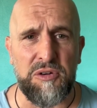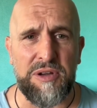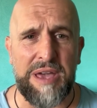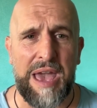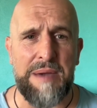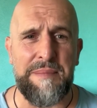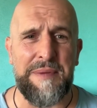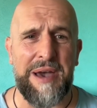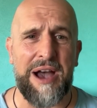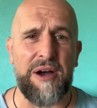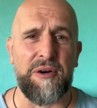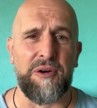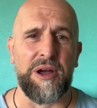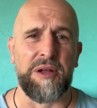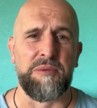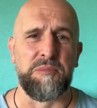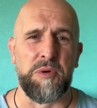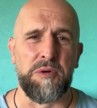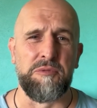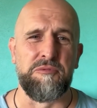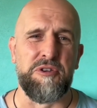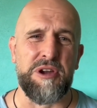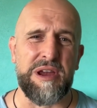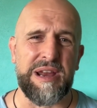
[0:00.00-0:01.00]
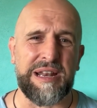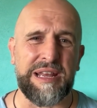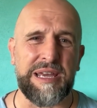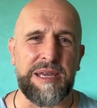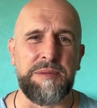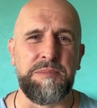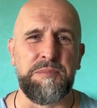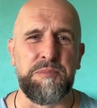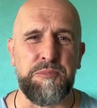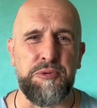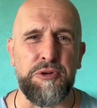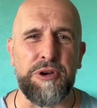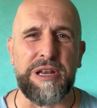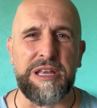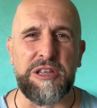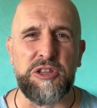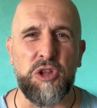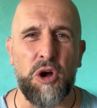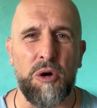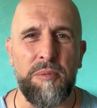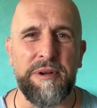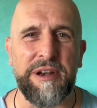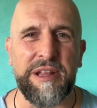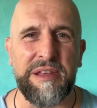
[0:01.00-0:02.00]
came out and were really pretty
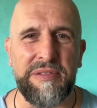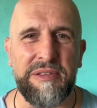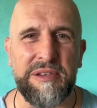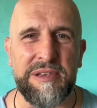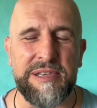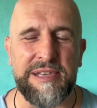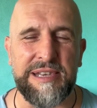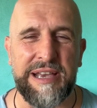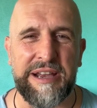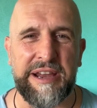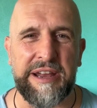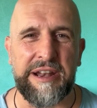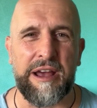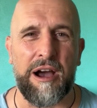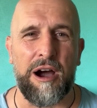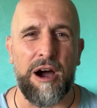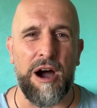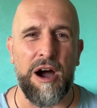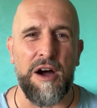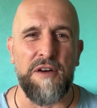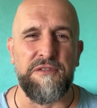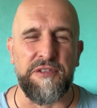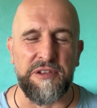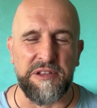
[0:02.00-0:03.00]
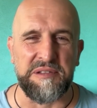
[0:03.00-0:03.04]
dominant in the second half,